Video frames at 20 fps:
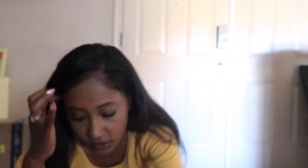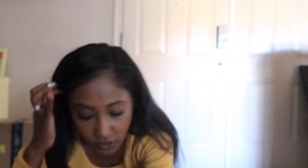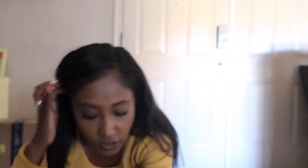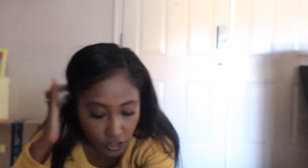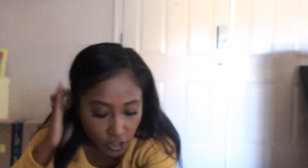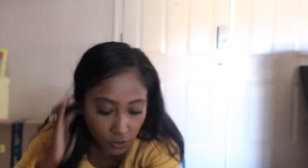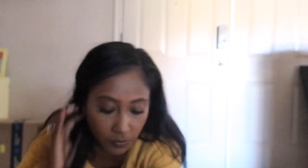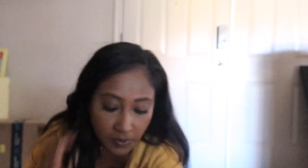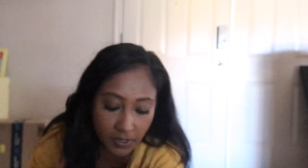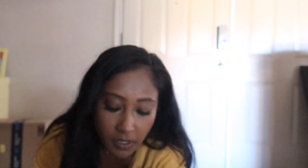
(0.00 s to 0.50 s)

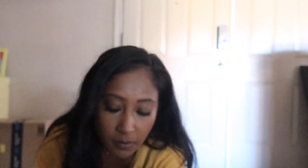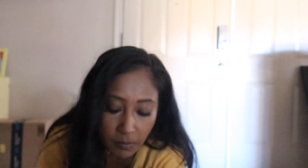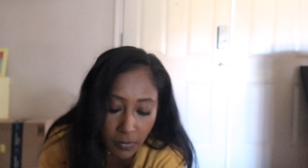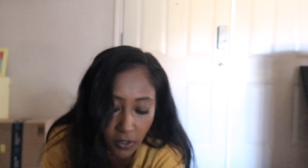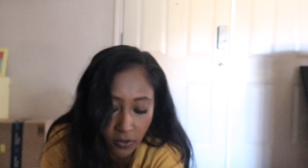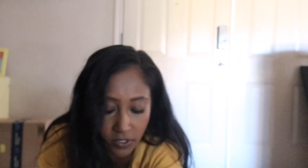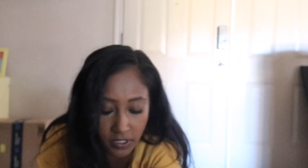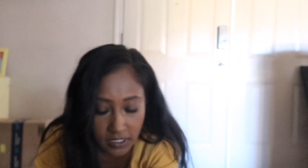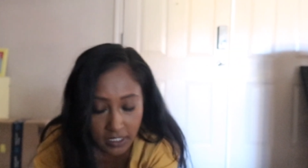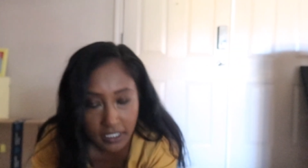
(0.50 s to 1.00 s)
Doing the
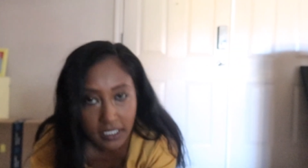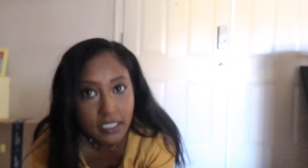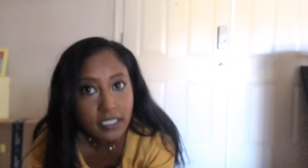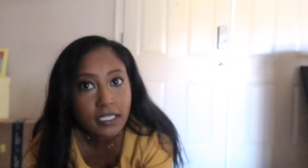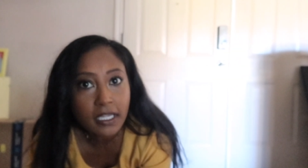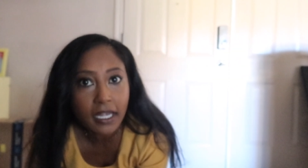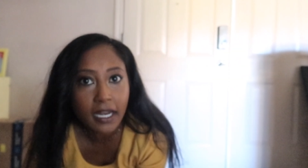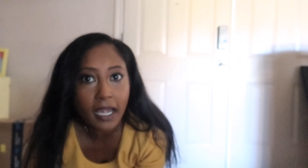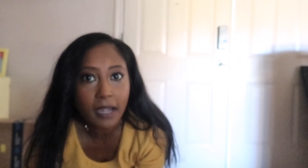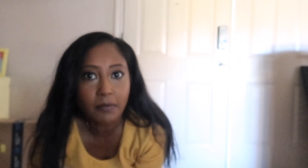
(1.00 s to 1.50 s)
mostest,
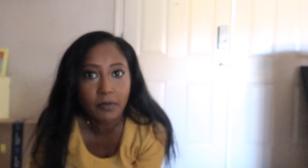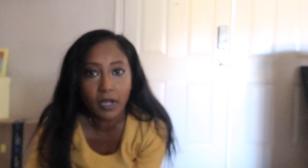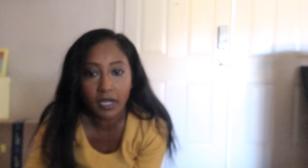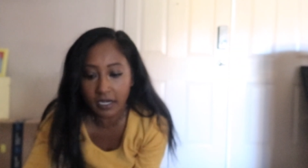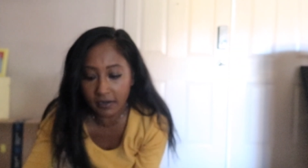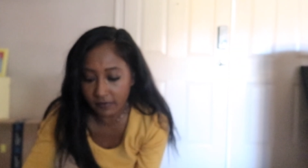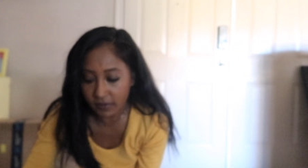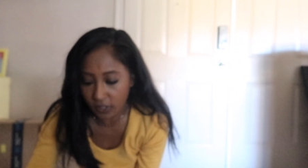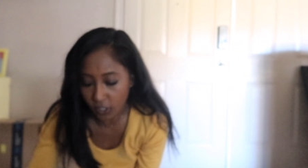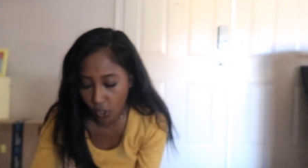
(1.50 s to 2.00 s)
and I'm not
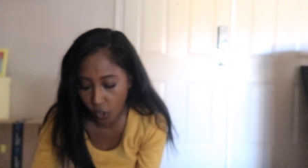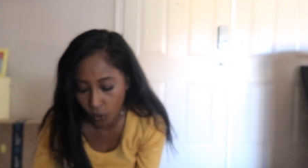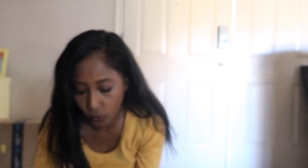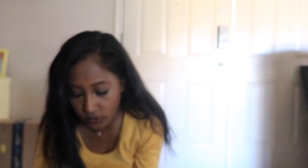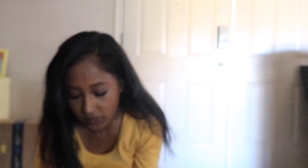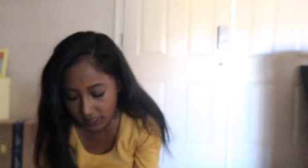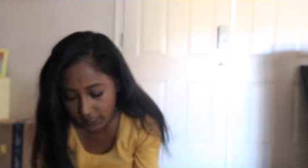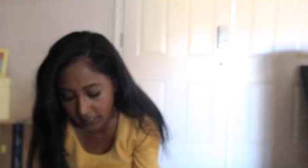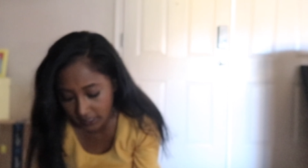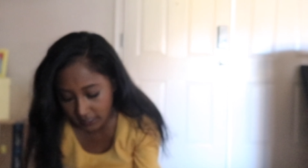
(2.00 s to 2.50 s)
even the
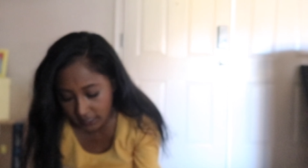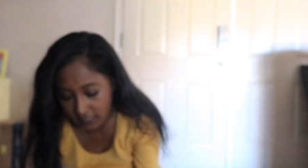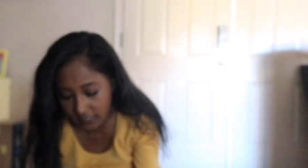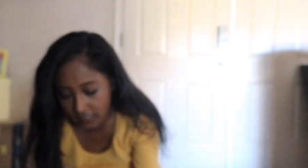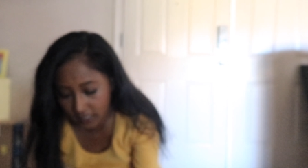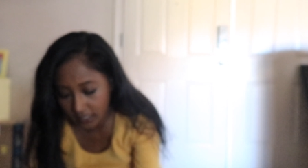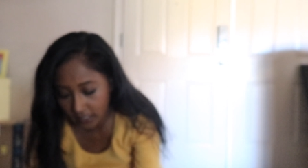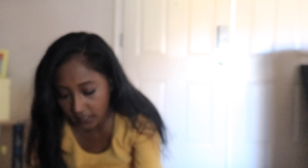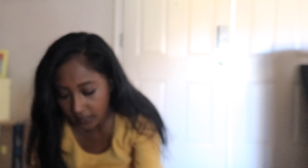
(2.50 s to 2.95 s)
hostess